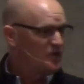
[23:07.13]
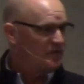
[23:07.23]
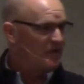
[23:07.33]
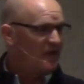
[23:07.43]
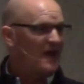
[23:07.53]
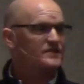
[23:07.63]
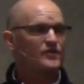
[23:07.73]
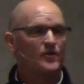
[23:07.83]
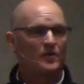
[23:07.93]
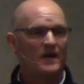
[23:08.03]
two of the
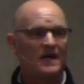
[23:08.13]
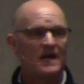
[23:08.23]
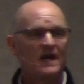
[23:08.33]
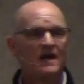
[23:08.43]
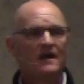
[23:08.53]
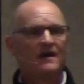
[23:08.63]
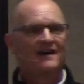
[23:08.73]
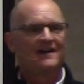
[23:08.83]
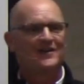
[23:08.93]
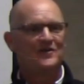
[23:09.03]
last three.
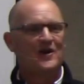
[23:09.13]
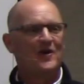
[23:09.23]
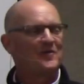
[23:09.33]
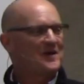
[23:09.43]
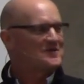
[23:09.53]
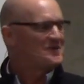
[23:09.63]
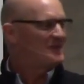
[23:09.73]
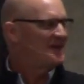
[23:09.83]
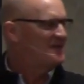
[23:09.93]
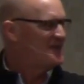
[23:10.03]
Uh, you know, because we played the